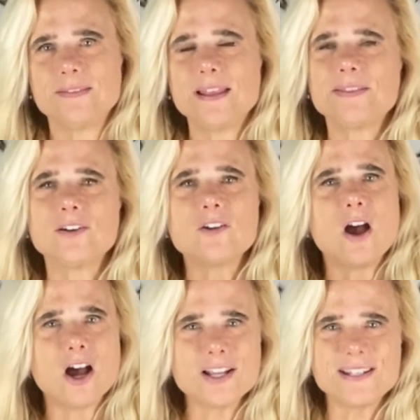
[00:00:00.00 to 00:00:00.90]
that they're
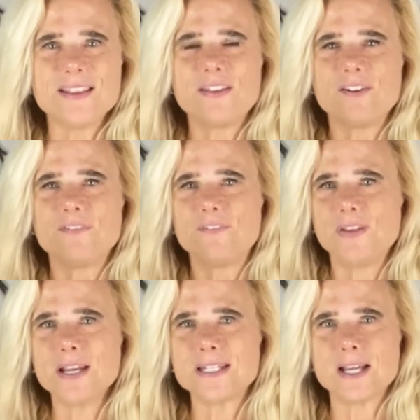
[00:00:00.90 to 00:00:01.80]
causing their
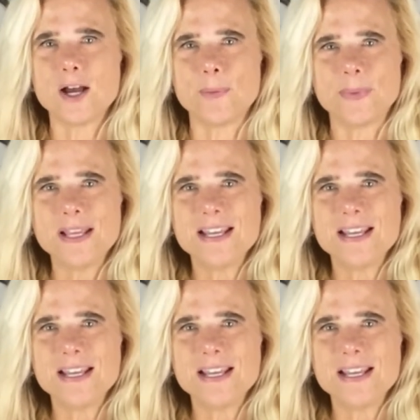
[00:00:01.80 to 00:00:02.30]
victim.